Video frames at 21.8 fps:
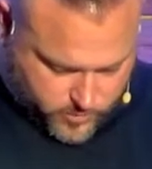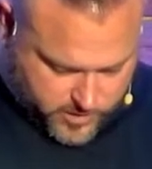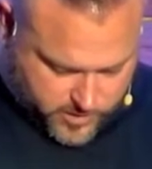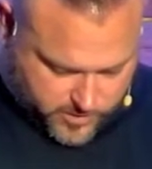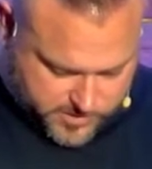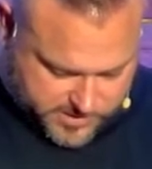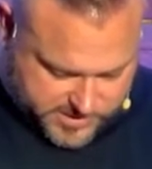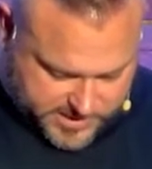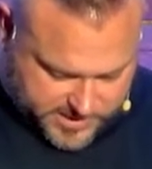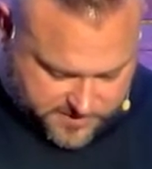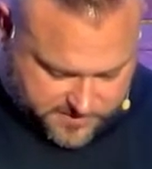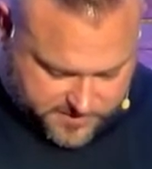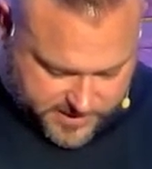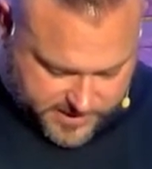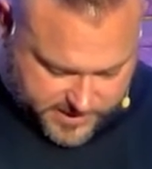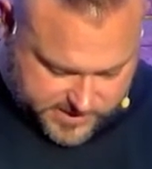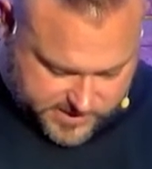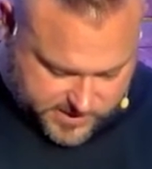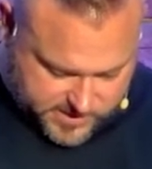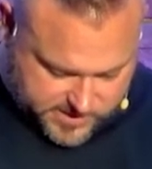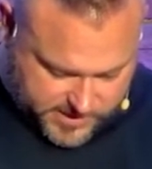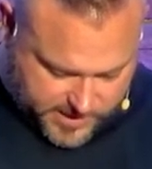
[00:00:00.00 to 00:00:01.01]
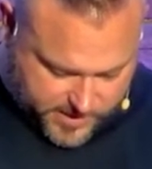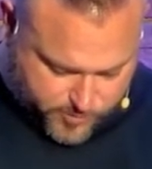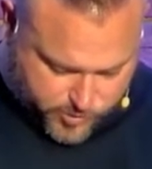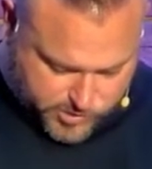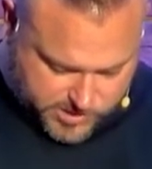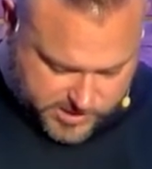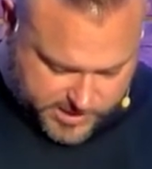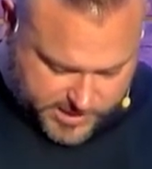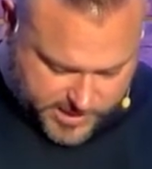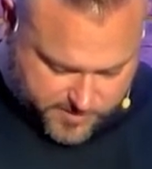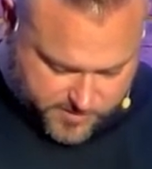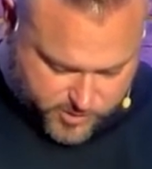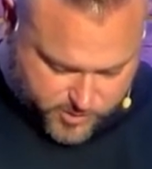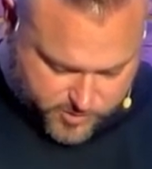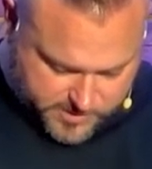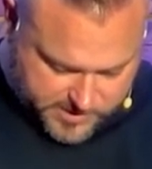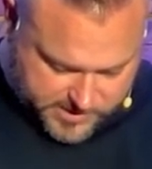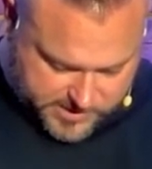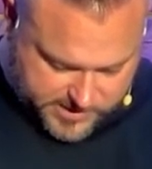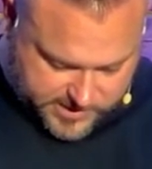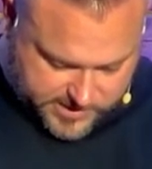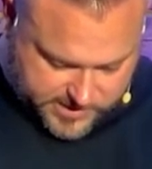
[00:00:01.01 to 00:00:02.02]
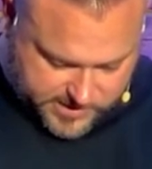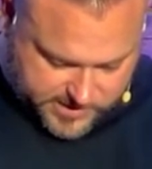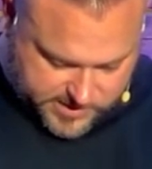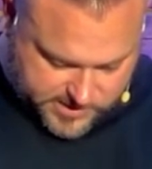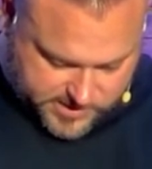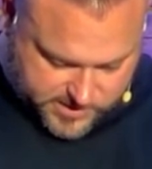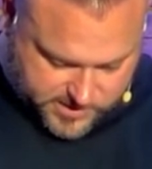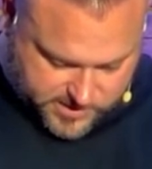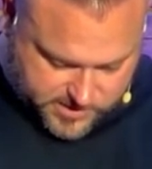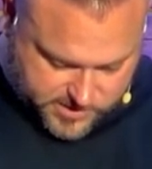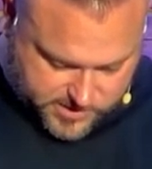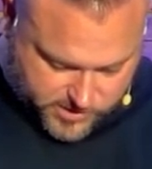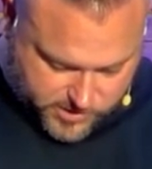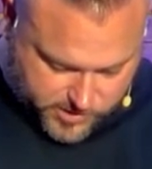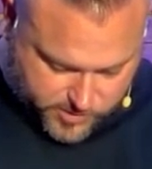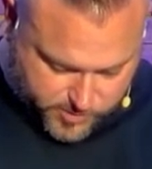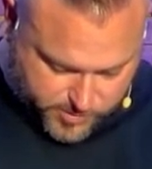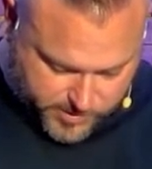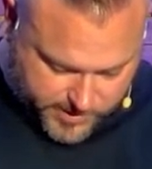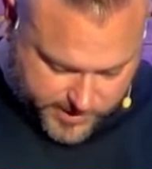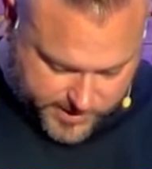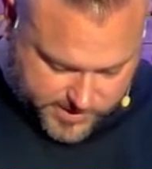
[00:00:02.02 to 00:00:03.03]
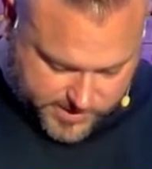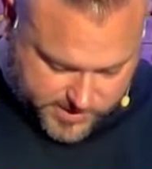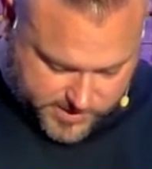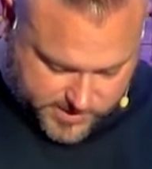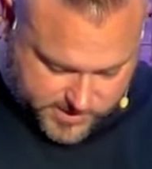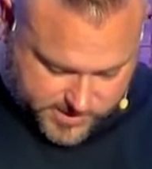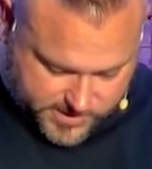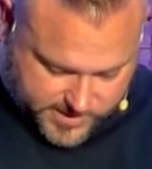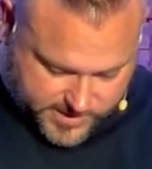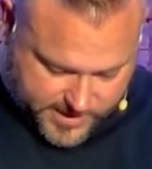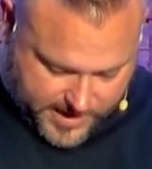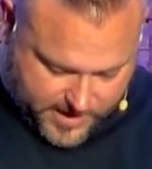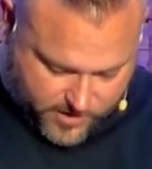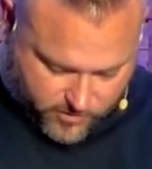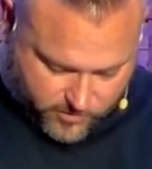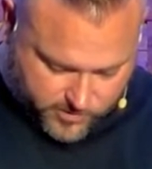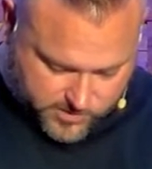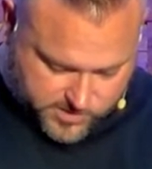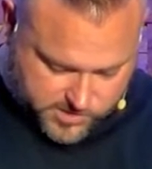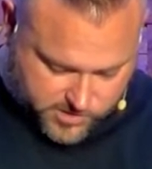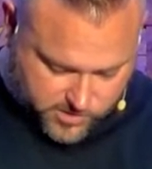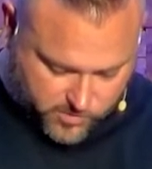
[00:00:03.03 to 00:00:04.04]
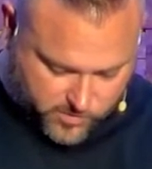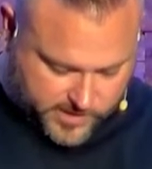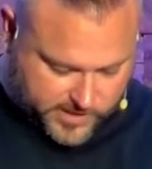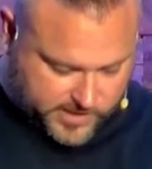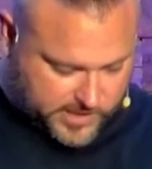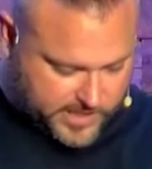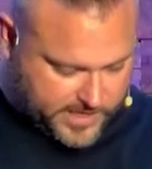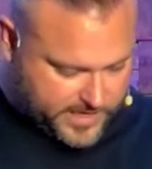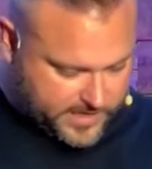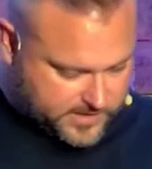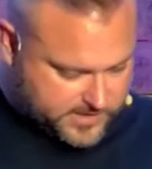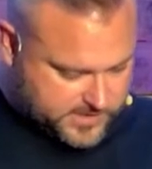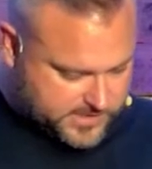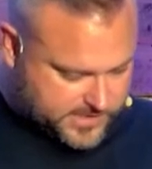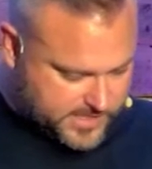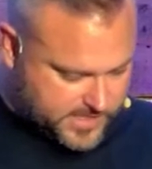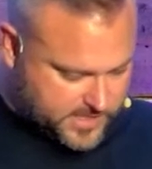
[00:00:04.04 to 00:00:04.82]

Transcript: When it was evening, his disciples came to him and said, "This is a deserted place, and the hour is already late.